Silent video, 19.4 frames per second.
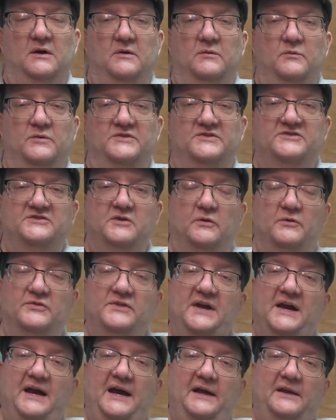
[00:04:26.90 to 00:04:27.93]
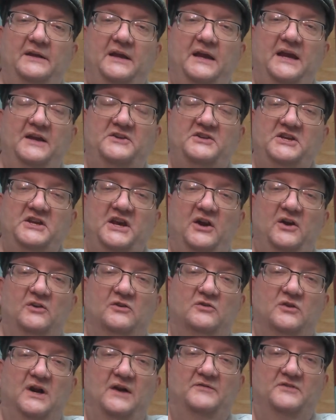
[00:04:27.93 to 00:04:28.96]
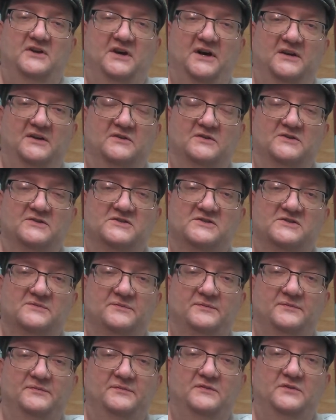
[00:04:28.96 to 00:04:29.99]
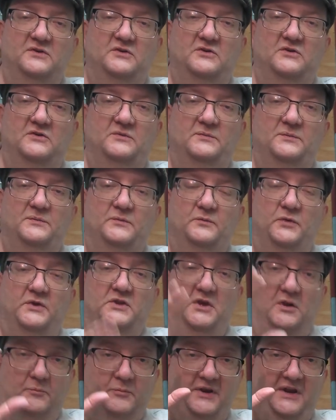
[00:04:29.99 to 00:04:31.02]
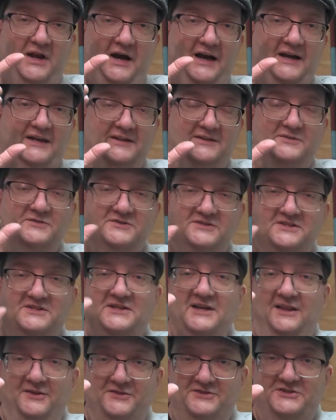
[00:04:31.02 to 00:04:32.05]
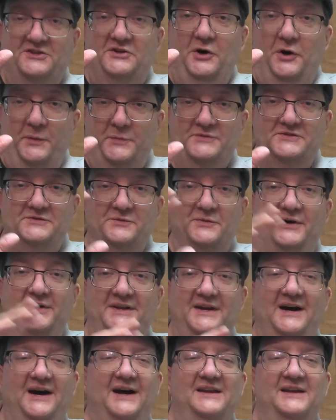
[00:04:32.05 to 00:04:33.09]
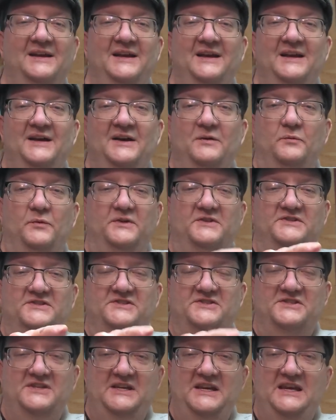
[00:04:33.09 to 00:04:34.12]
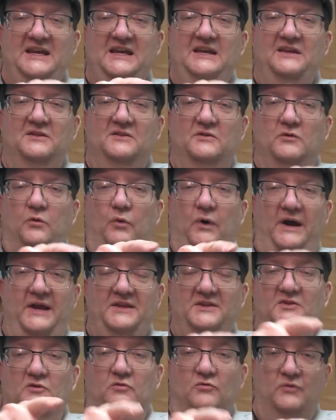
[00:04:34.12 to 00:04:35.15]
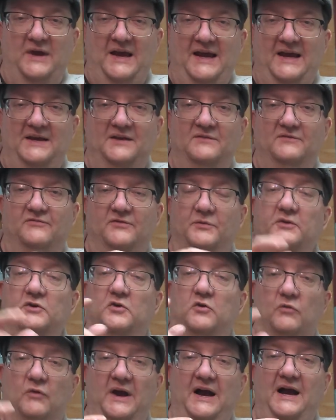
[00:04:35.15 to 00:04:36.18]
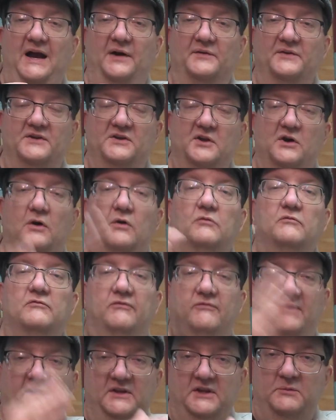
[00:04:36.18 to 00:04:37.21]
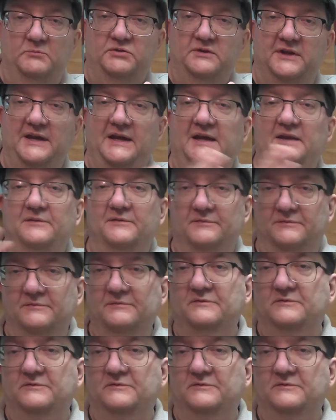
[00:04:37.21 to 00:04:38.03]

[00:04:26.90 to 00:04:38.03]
was so that anti aircraft gunners, with their binoculars and telescopes and whatnot, would see the white and the red from the ground and know friendly plane,